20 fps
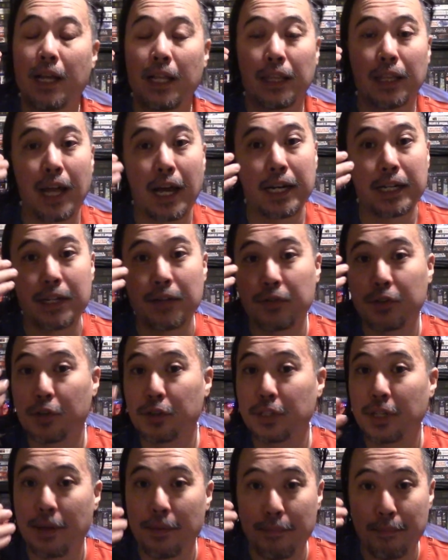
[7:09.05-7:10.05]
a lot of
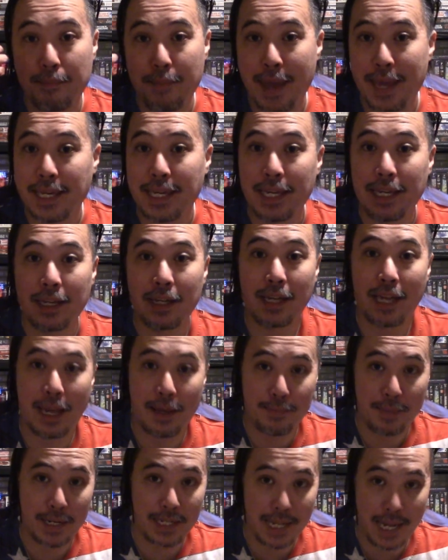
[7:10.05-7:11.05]
difficulty making
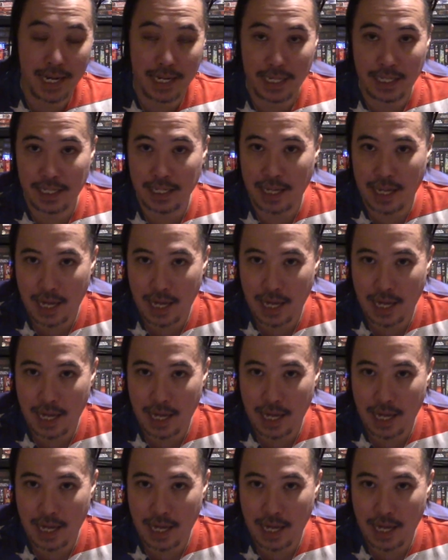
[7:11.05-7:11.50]
and maintaining